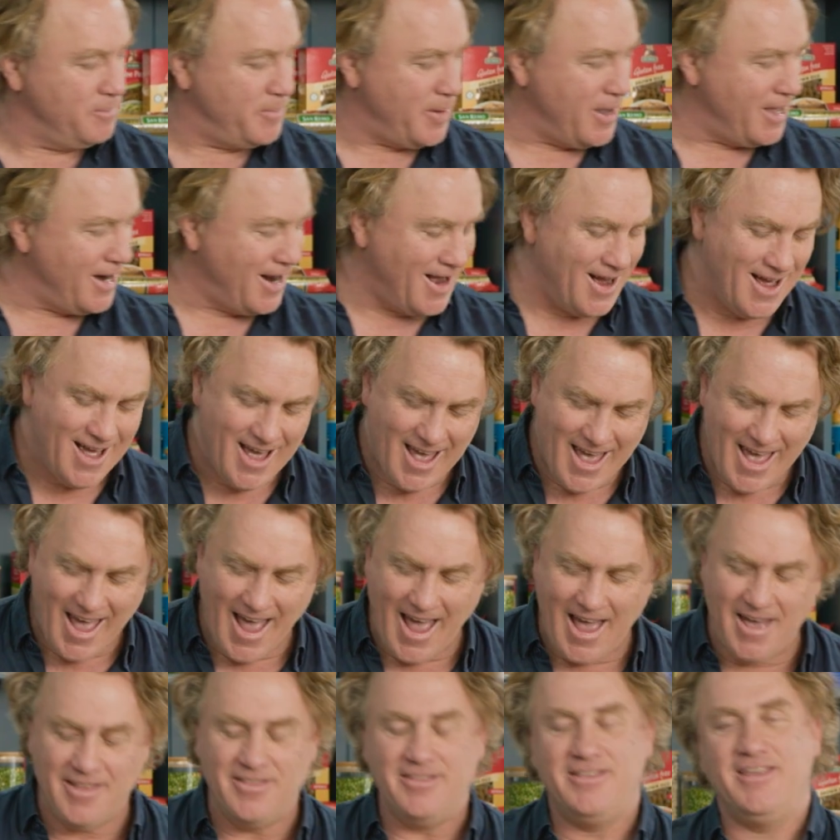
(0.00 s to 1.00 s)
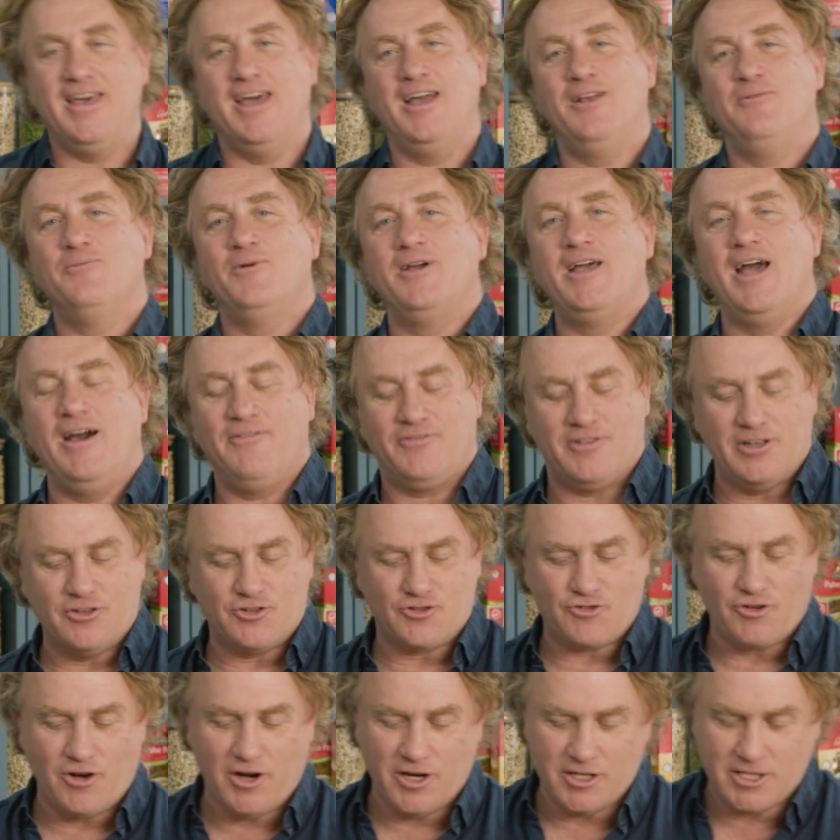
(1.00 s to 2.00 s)
better, and then we have to
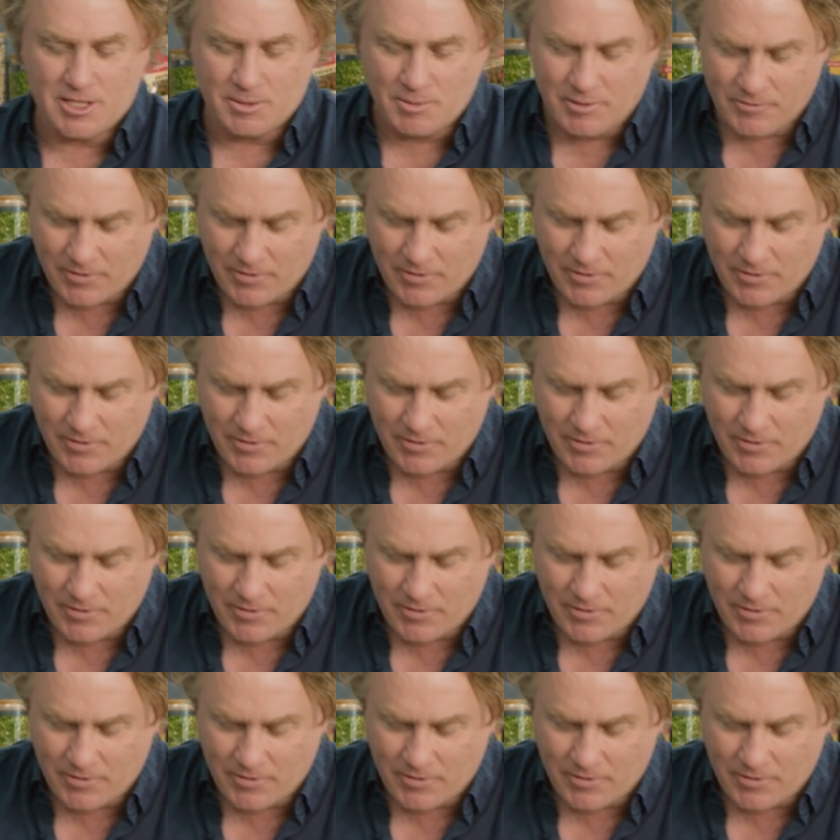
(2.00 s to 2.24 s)
try some